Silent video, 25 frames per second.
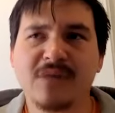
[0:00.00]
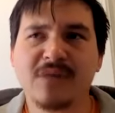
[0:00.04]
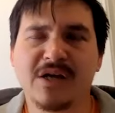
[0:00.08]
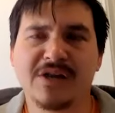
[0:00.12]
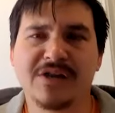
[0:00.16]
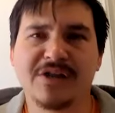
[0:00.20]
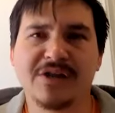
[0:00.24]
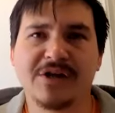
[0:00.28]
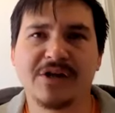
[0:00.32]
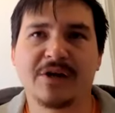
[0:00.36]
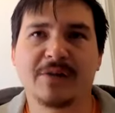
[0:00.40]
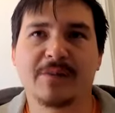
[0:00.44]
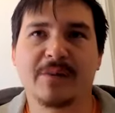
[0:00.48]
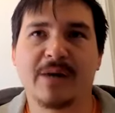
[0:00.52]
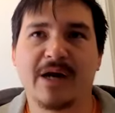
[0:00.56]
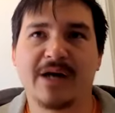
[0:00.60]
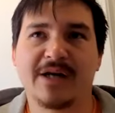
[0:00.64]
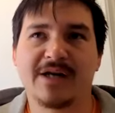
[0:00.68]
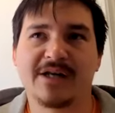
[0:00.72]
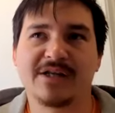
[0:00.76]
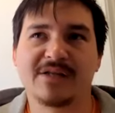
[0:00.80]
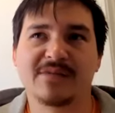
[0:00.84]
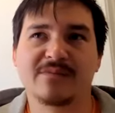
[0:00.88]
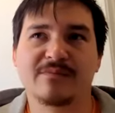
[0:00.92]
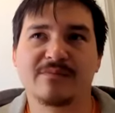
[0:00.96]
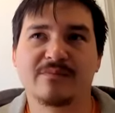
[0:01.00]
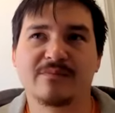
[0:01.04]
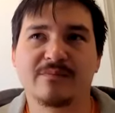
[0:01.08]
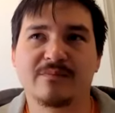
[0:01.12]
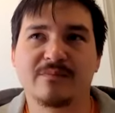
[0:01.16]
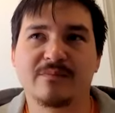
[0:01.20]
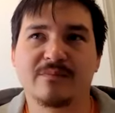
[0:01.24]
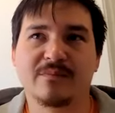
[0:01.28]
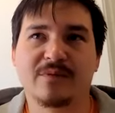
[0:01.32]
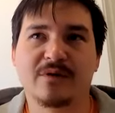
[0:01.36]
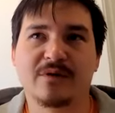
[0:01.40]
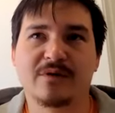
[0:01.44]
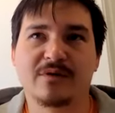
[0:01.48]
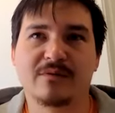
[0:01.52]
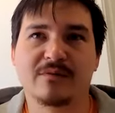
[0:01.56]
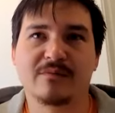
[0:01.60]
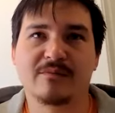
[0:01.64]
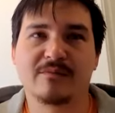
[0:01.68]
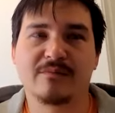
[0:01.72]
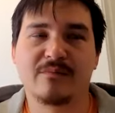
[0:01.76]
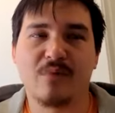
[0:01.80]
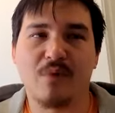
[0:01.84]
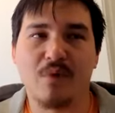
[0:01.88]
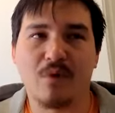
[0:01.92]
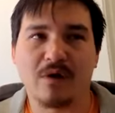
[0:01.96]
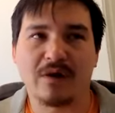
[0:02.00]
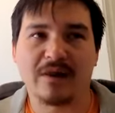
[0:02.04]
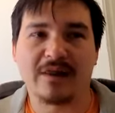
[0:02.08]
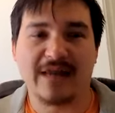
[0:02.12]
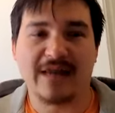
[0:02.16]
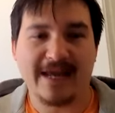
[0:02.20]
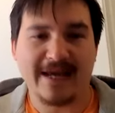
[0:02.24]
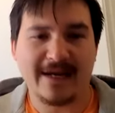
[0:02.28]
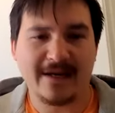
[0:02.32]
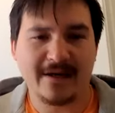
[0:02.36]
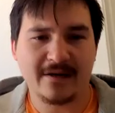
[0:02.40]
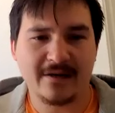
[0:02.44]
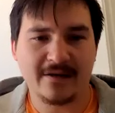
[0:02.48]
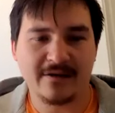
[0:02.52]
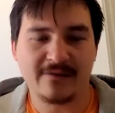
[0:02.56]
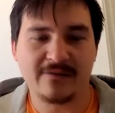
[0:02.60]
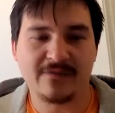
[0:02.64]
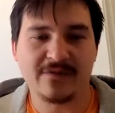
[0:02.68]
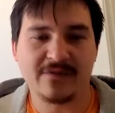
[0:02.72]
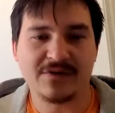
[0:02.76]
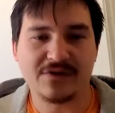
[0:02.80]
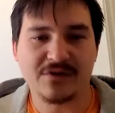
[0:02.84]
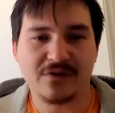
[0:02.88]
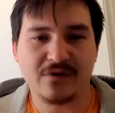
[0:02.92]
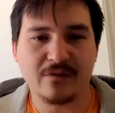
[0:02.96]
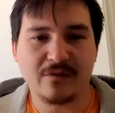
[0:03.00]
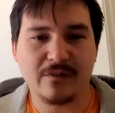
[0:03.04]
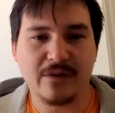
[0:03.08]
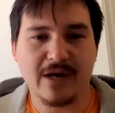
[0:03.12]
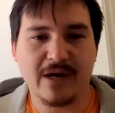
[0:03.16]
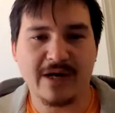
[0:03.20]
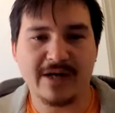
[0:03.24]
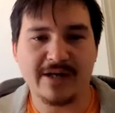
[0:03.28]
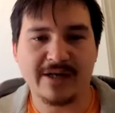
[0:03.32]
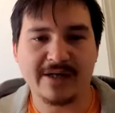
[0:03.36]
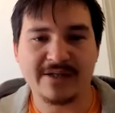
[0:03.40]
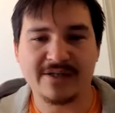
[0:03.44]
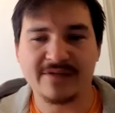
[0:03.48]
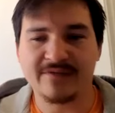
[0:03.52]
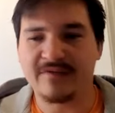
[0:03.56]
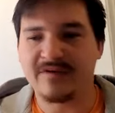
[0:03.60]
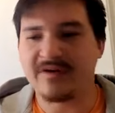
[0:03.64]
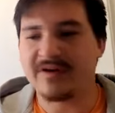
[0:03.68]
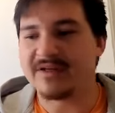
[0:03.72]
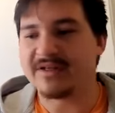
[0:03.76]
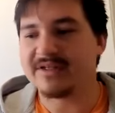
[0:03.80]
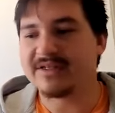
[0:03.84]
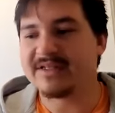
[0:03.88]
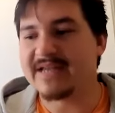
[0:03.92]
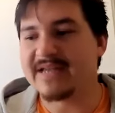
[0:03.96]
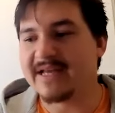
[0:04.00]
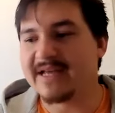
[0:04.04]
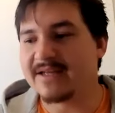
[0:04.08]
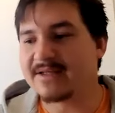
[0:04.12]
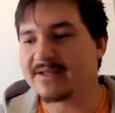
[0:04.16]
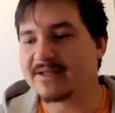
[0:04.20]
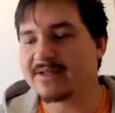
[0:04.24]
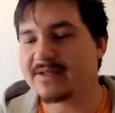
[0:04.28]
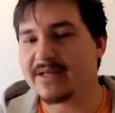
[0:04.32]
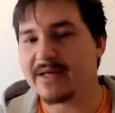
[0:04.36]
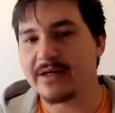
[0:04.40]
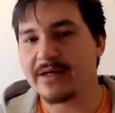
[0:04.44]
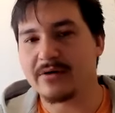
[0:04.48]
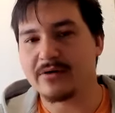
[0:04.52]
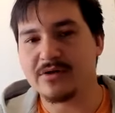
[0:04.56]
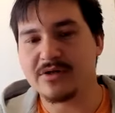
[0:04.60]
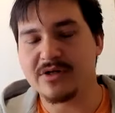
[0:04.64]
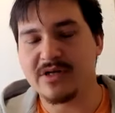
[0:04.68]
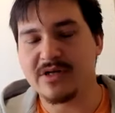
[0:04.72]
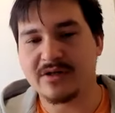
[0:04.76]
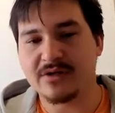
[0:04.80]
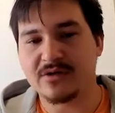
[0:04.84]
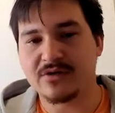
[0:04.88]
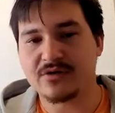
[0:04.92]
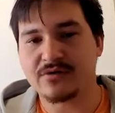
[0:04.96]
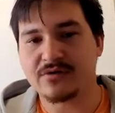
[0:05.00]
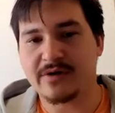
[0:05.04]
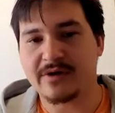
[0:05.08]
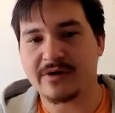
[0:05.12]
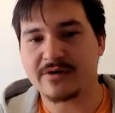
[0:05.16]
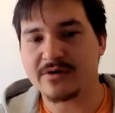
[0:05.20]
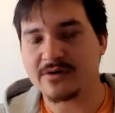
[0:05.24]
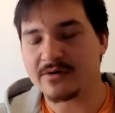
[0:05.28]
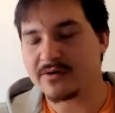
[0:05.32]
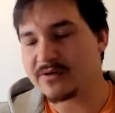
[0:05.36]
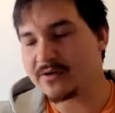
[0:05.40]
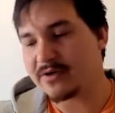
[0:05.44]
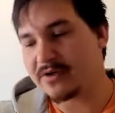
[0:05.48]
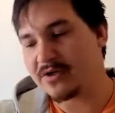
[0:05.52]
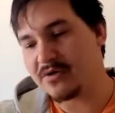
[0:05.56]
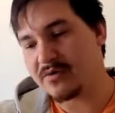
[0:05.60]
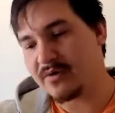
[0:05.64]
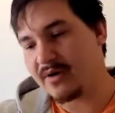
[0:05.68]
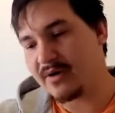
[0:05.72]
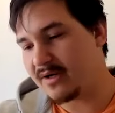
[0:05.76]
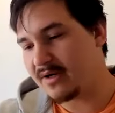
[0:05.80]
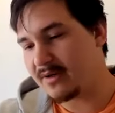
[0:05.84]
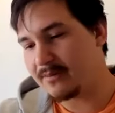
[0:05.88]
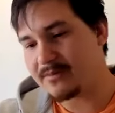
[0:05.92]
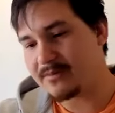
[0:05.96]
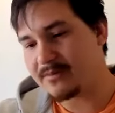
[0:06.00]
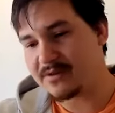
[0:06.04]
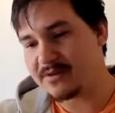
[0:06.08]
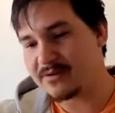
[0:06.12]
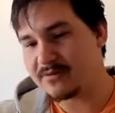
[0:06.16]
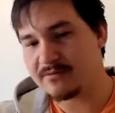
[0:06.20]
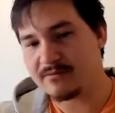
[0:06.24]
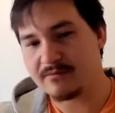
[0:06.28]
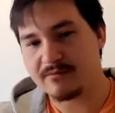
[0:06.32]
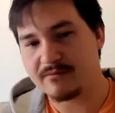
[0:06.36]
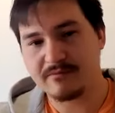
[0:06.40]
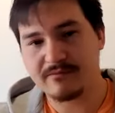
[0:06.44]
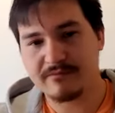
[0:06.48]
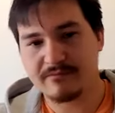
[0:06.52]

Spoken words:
etheric body is more like the physical body, it's a very dense energetic structure. So you end up just